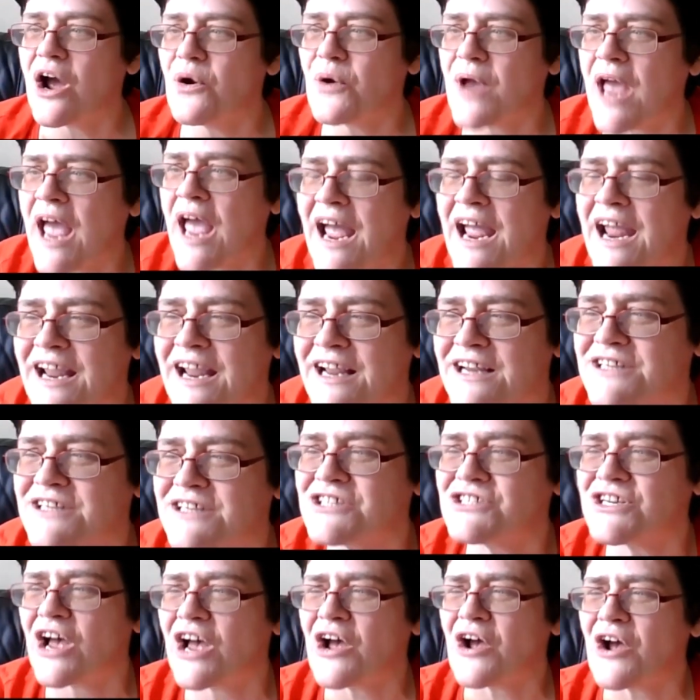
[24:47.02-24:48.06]
Okay.
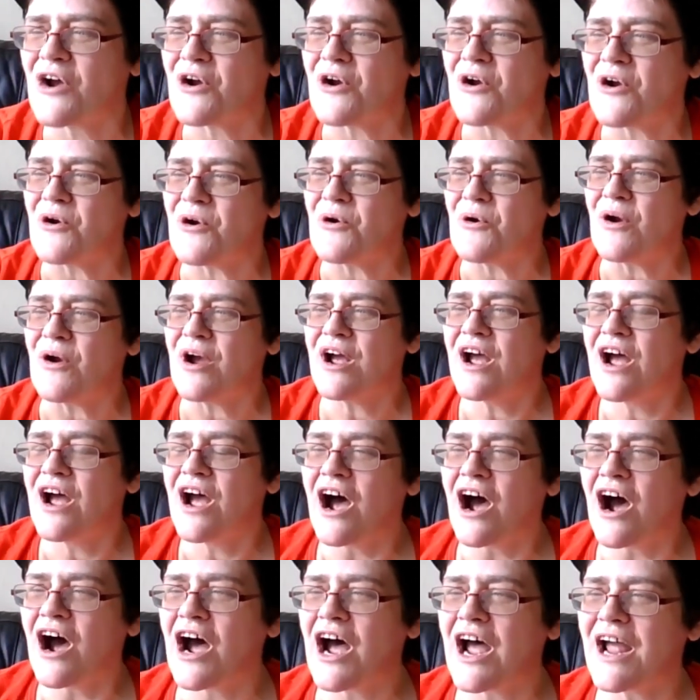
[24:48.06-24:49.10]
So
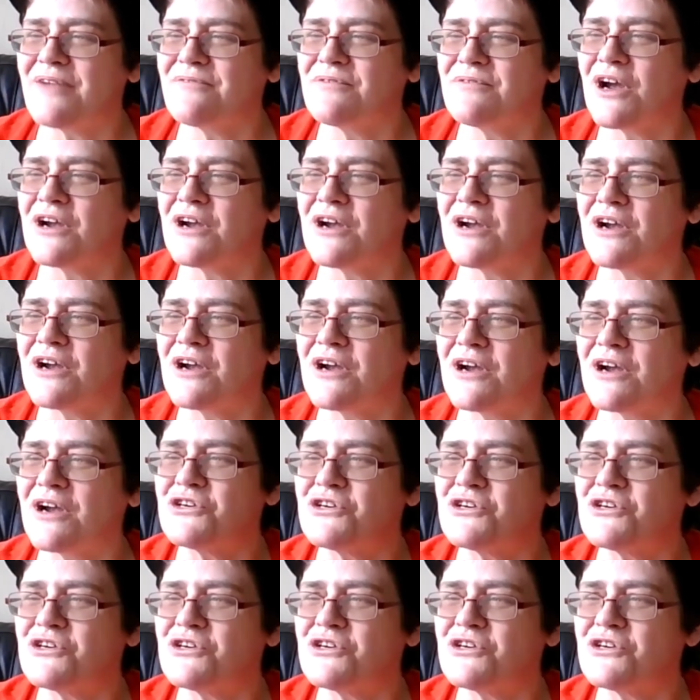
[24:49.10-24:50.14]
I'm going to
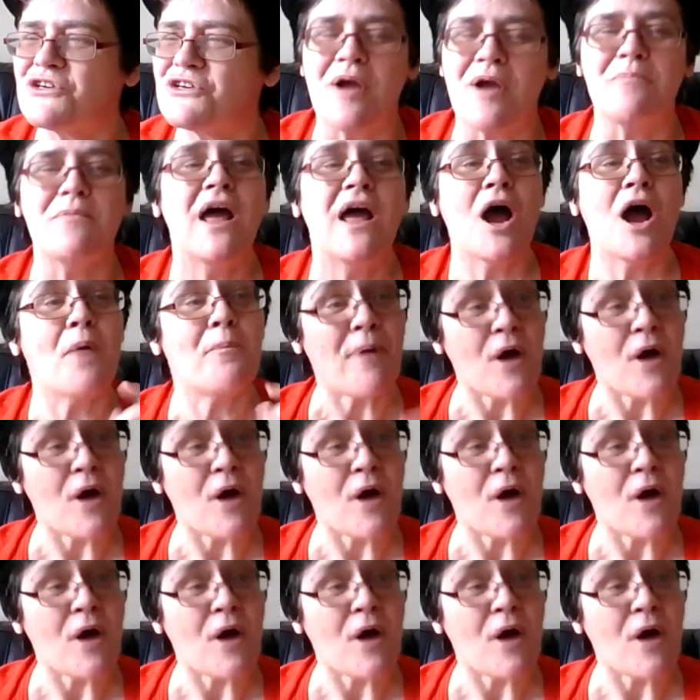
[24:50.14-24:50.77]
do a poem.